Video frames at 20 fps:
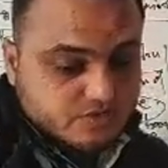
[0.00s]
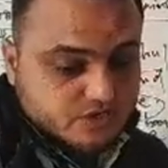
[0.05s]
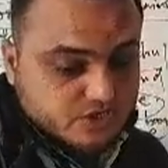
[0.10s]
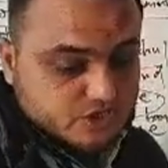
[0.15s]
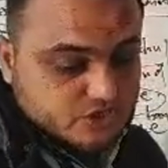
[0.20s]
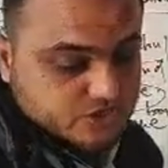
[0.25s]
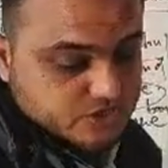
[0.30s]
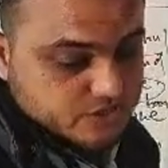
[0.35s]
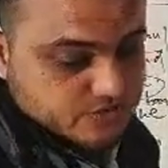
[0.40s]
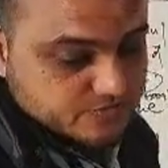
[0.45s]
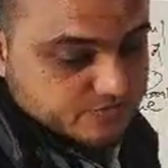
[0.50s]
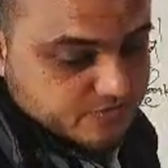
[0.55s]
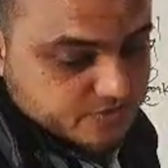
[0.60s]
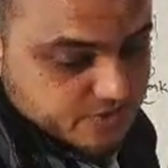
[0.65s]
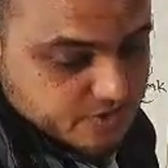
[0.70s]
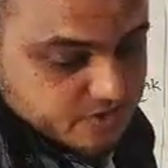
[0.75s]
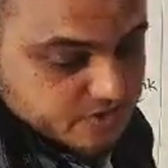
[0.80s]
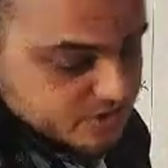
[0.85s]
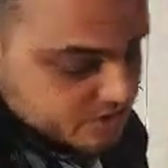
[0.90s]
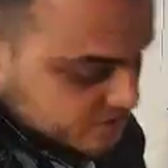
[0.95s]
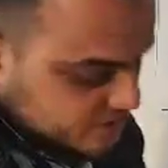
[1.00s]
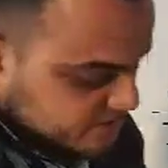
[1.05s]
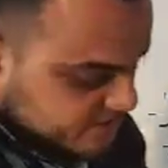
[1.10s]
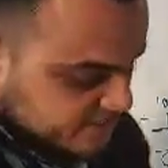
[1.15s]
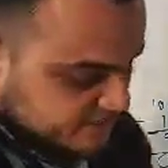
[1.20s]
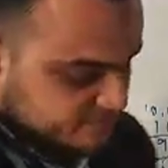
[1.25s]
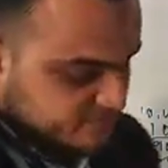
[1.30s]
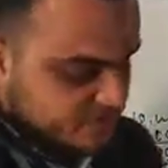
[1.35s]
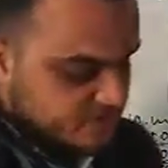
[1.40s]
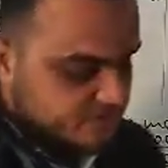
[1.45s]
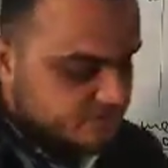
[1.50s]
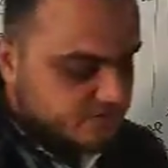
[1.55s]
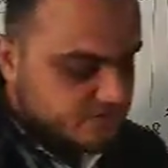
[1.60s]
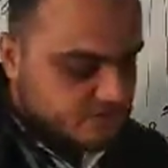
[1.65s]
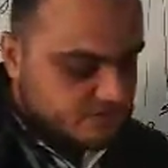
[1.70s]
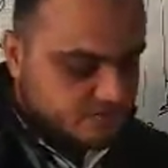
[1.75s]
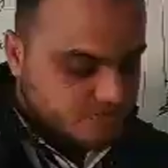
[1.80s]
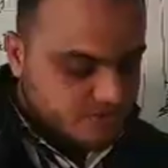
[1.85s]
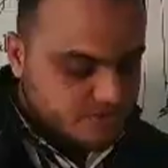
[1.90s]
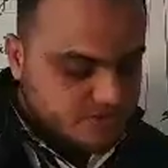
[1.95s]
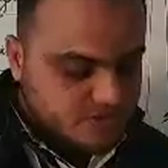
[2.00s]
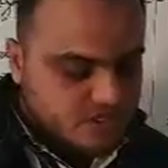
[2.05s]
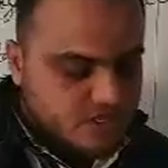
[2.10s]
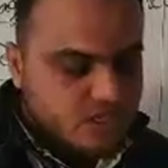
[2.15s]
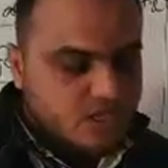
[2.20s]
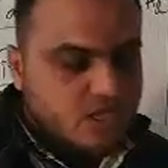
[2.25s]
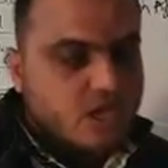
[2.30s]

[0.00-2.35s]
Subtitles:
question for your this chapter purpose.